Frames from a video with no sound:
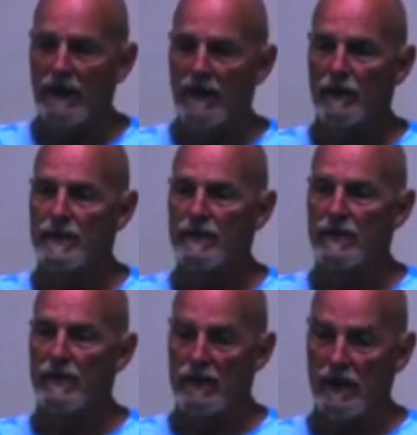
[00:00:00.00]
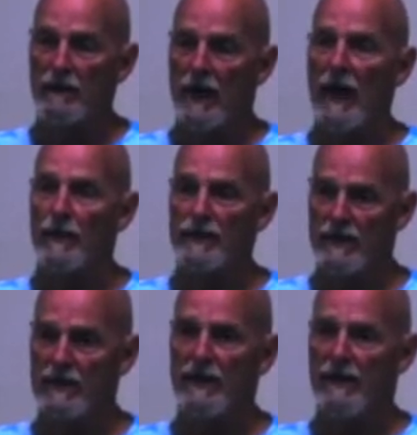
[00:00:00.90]
I was
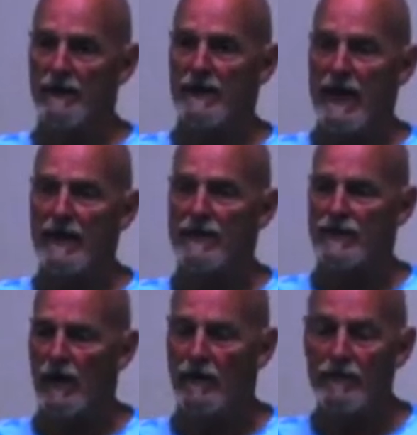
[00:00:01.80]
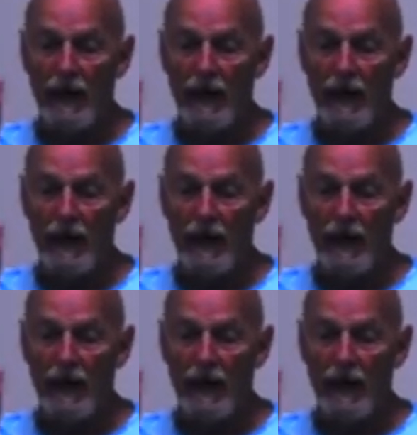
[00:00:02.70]
in the danger zone.